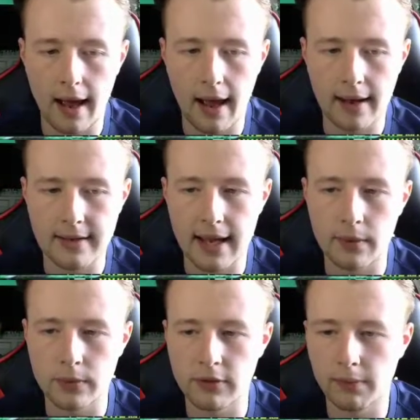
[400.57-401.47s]
and yet
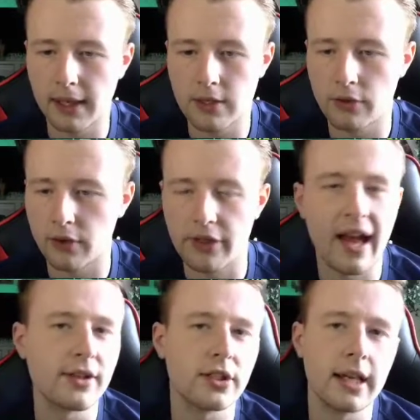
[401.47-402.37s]
you've played over
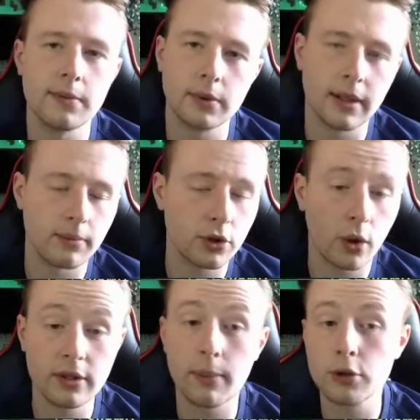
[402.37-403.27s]
1,000 games with them.
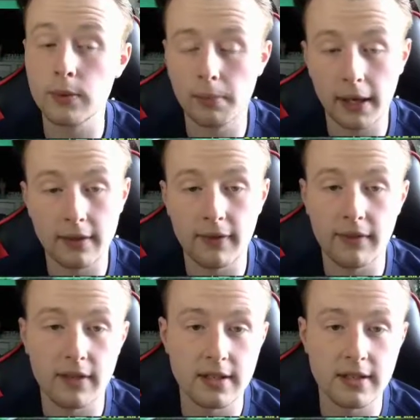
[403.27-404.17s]
Shows how much we played FIFA
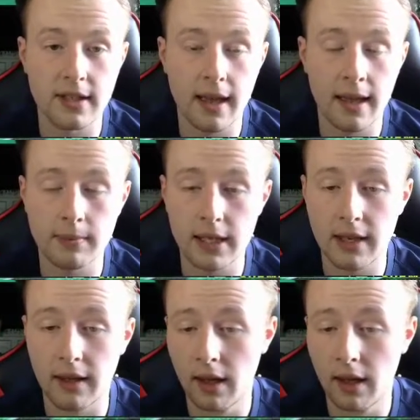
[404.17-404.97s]
this year.